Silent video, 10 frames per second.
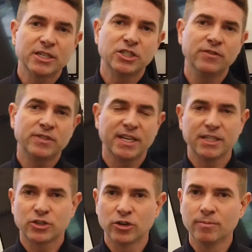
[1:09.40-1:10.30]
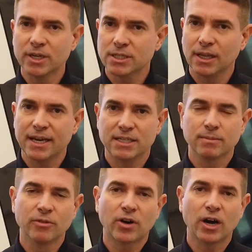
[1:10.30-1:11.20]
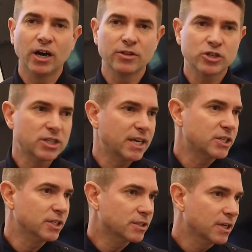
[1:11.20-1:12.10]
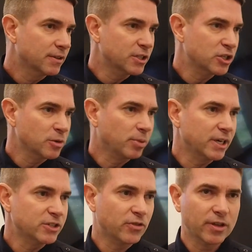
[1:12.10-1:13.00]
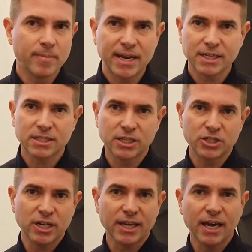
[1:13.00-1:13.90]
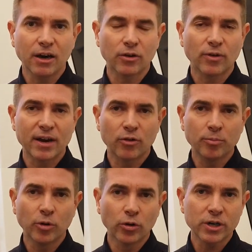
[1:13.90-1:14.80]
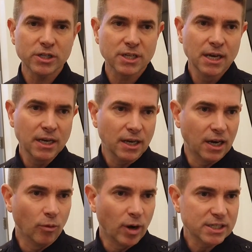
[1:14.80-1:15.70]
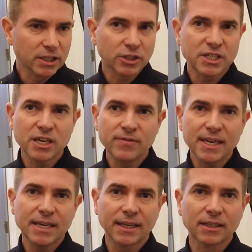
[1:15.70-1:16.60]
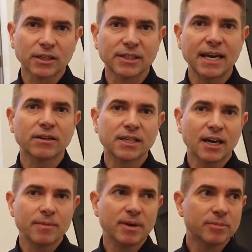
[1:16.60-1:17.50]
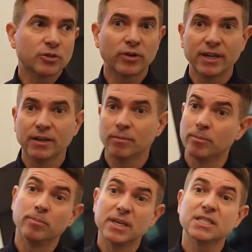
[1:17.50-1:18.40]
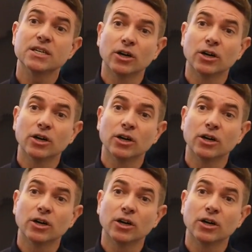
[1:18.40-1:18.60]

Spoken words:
EMS shift change room, much like some of our other stations. This is a place for the medics to check out, write reports, watch a little TV, get a little downtime in between busy